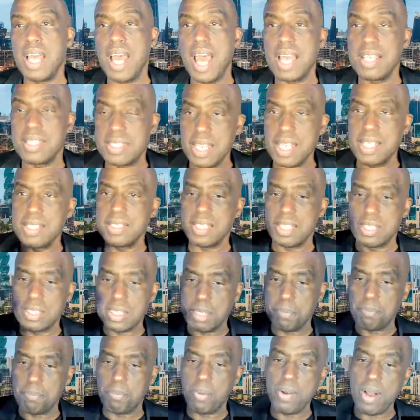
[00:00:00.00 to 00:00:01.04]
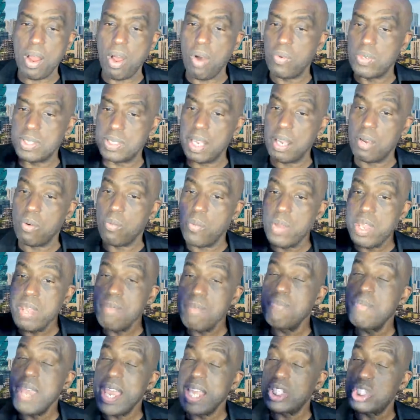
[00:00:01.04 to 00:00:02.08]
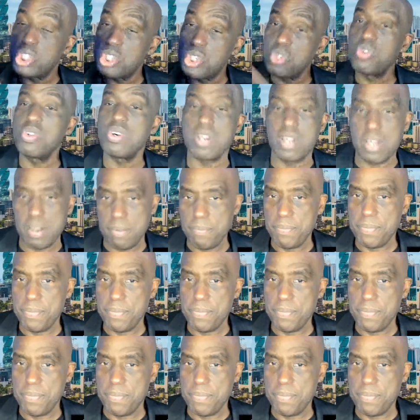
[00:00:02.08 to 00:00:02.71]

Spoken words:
and support, I always say, we make sure